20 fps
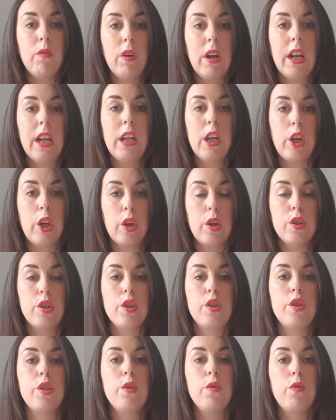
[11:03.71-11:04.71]
really
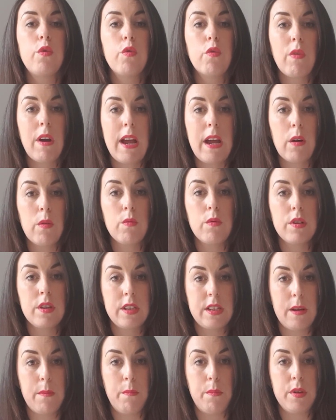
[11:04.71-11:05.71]
good to ground
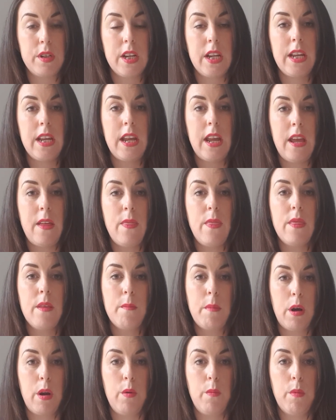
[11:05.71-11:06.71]
somebody in the
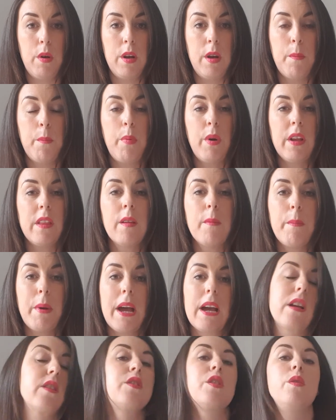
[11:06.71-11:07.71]
moment, bring them
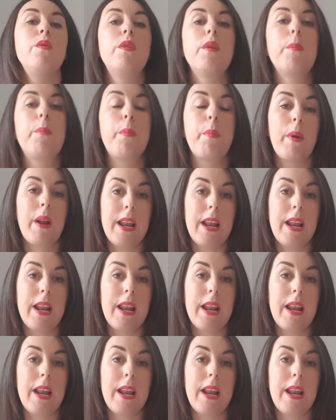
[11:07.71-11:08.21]
back to the